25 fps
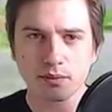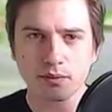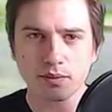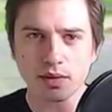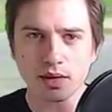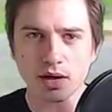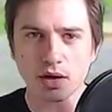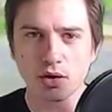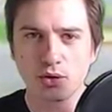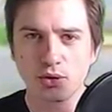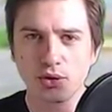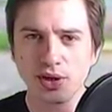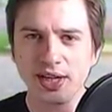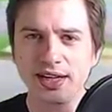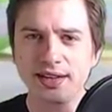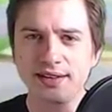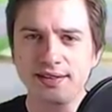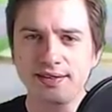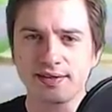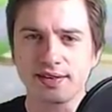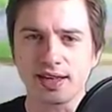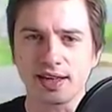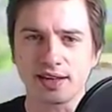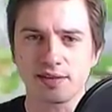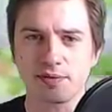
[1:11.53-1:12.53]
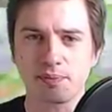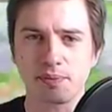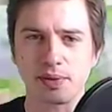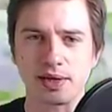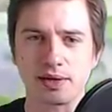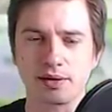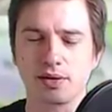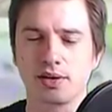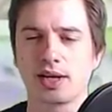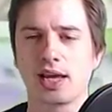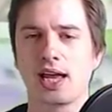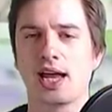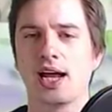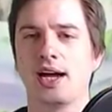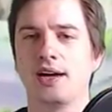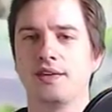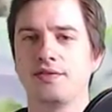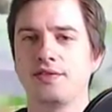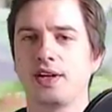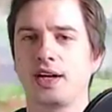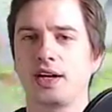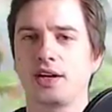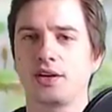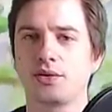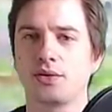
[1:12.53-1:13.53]
reset people. Okay, I have
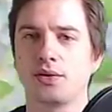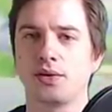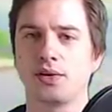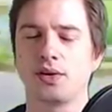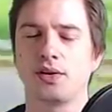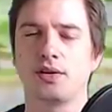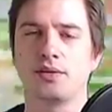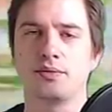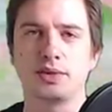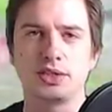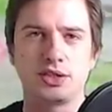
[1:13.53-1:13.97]
tech roll on,